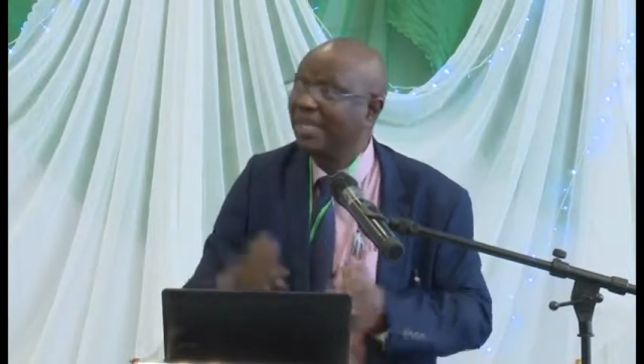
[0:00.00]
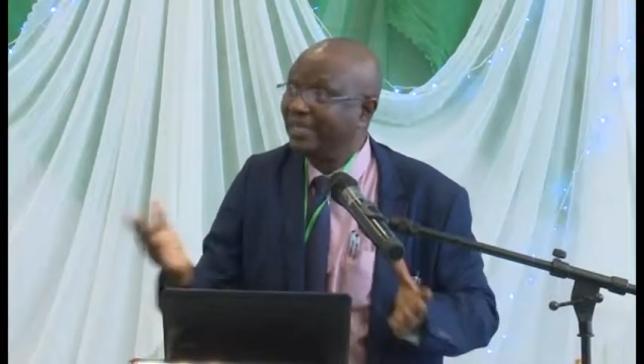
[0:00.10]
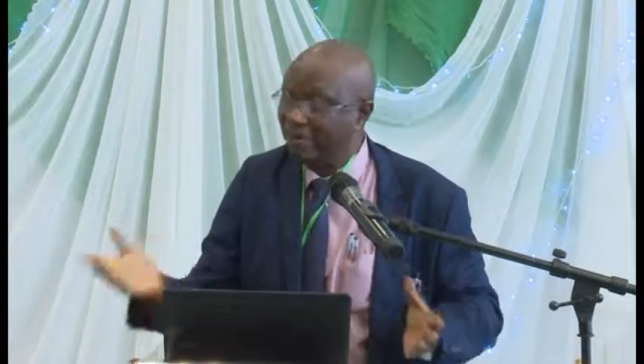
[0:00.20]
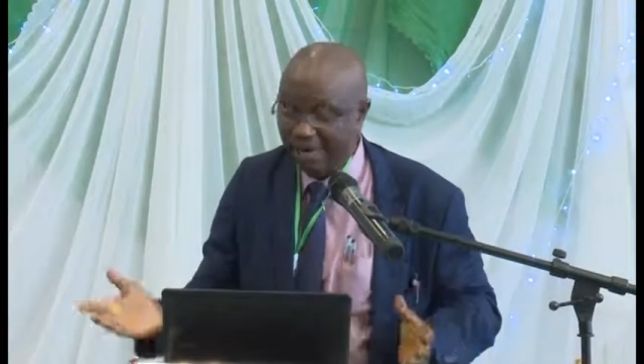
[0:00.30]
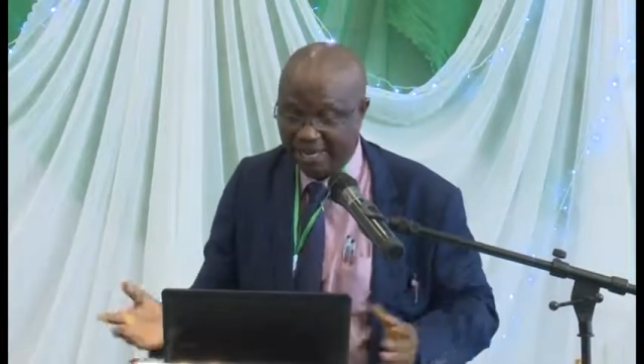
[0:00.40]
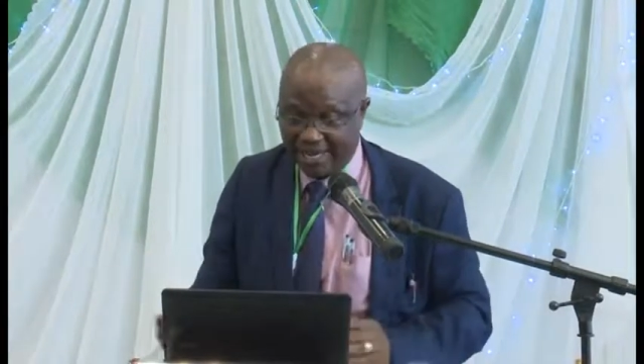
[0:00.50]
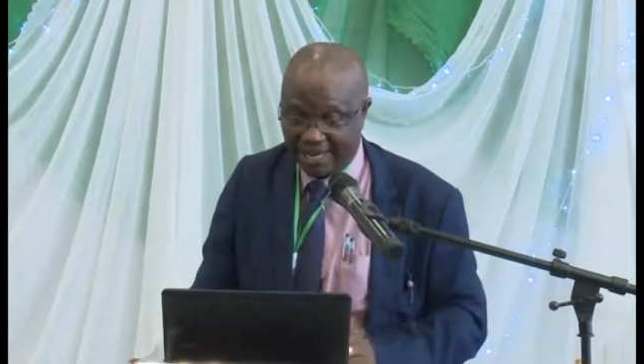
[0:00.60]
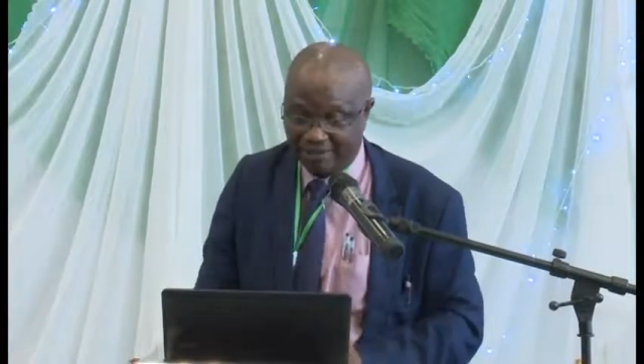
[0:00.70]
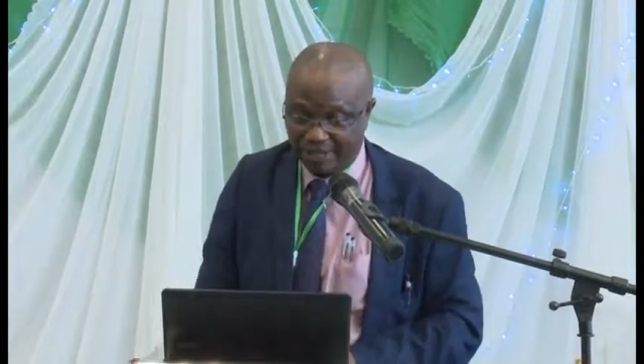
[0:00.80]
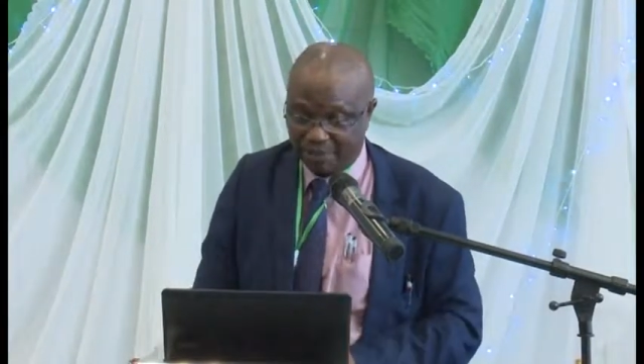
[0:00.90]
the mean
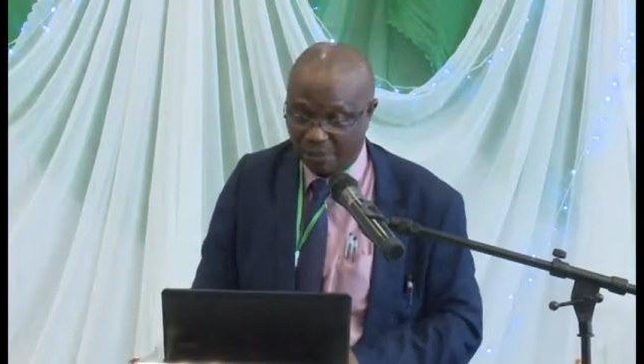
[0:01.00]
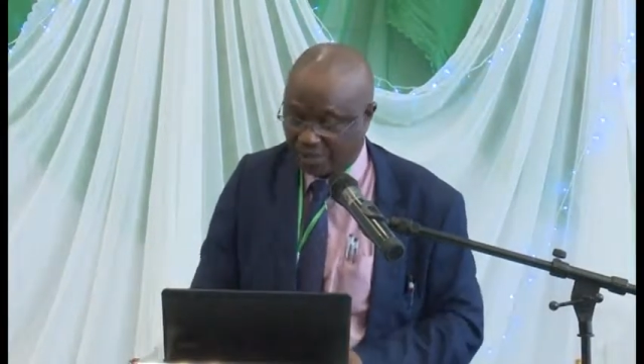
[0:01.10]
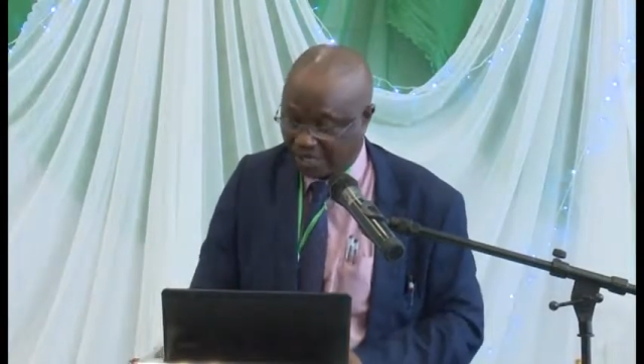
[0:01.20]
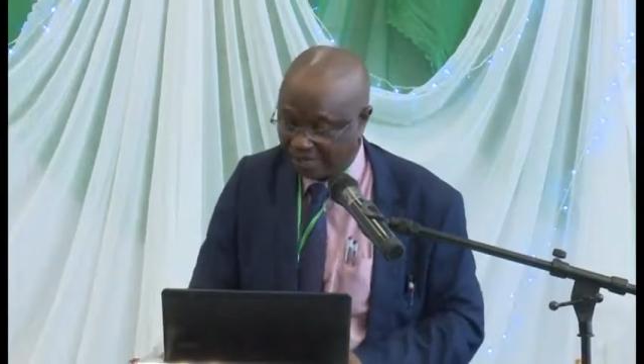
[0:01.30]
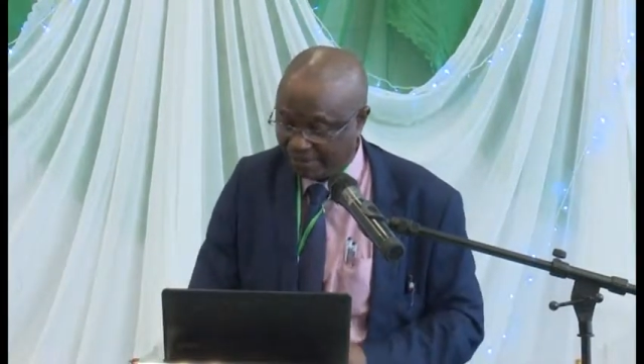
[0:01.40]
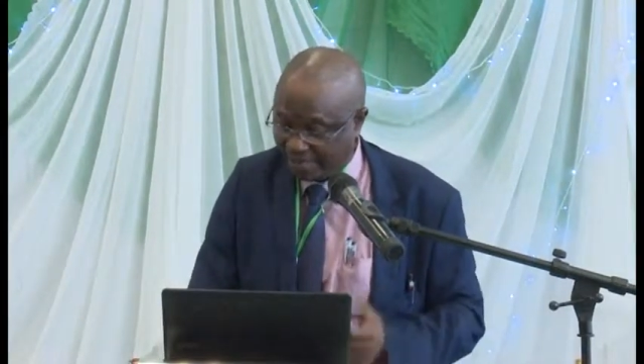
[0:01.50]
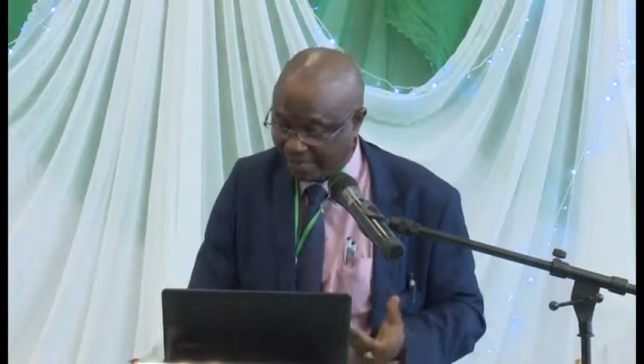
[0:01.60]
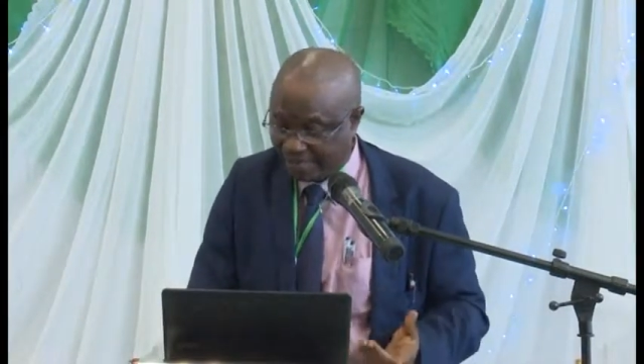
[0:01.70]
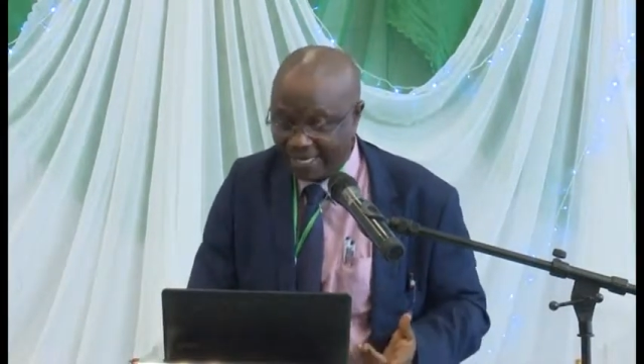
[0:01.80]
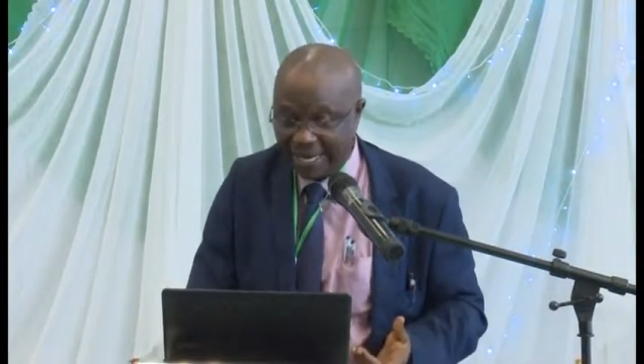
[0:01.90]
diver program,
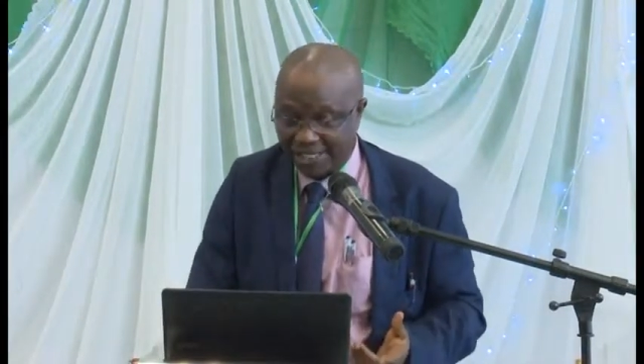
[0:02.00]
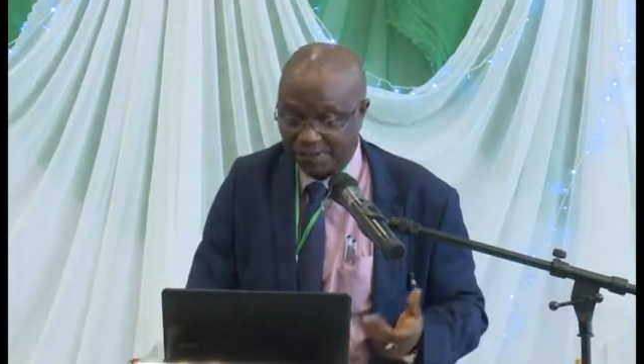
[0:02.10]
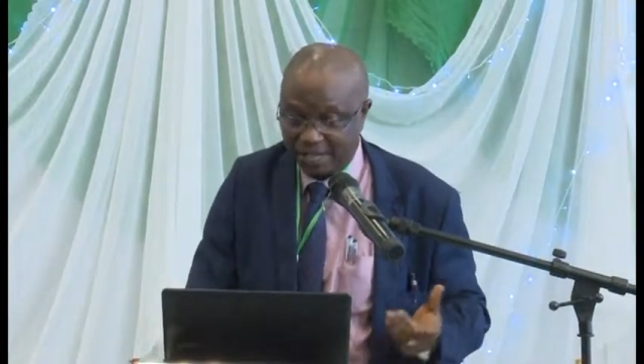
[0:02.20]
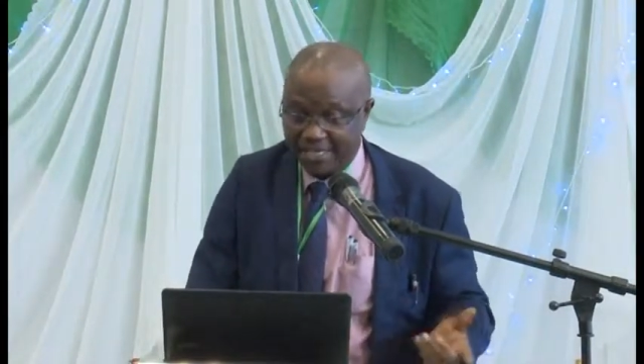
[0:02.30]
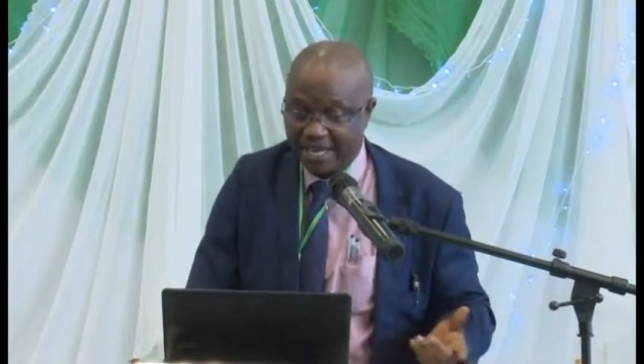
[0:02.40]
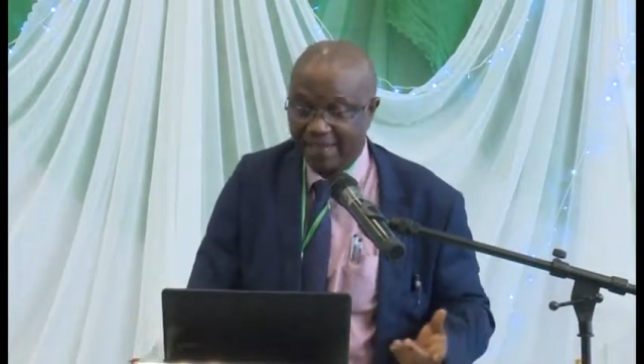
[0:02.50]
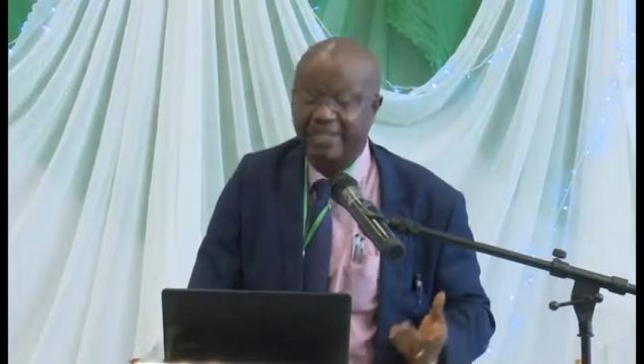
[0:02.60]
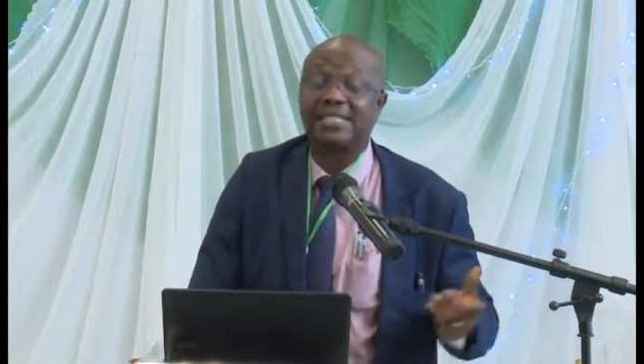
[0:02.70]
the SPDF,